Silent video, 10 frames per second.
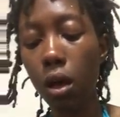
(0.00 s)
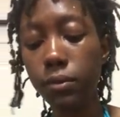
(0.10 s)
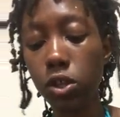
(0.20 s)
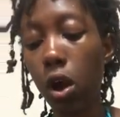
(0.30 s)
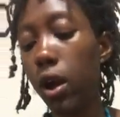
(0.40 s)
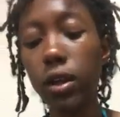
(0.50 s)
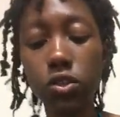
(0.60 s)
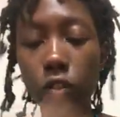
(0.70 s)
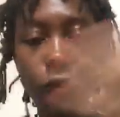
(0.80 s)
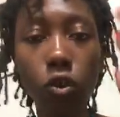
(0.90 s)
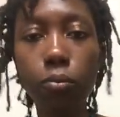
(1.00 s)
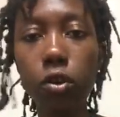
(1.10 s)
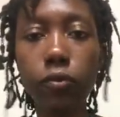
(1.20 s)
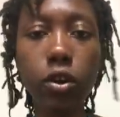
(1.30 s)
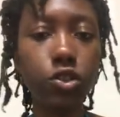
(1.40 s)
I'm sorry. So if you don't
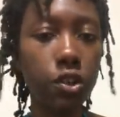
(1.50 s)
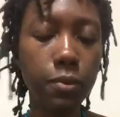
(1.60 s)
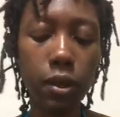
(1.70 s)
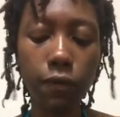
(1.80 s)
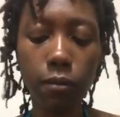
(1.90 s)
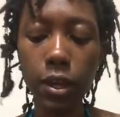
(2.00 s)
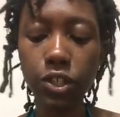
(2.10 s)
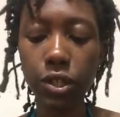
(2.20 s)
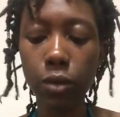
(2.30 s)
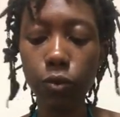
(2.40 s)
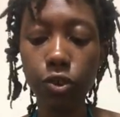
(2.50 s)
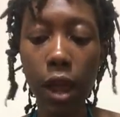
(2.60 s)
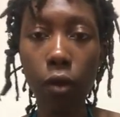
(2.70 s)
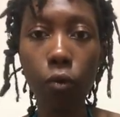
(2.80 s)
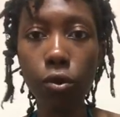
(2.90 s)
put real shipping information in when you're
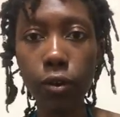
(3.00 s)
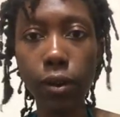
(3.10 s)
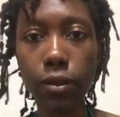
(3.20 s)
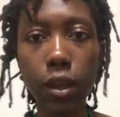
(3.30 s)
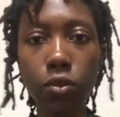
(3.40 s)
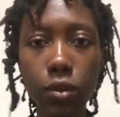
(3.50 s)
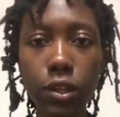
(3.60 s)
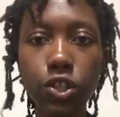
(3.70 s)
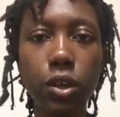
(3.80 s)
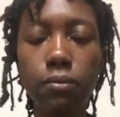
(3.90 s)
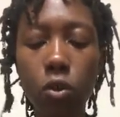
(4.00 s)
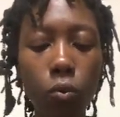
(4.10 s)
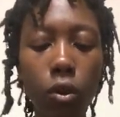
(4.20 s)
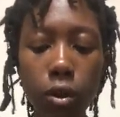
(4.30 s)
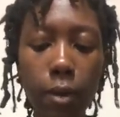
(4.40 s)
not ordering anything you need shipped, don't
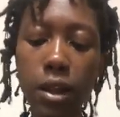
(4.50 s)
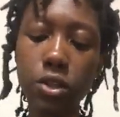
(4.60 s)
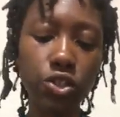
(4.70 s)
worry about it.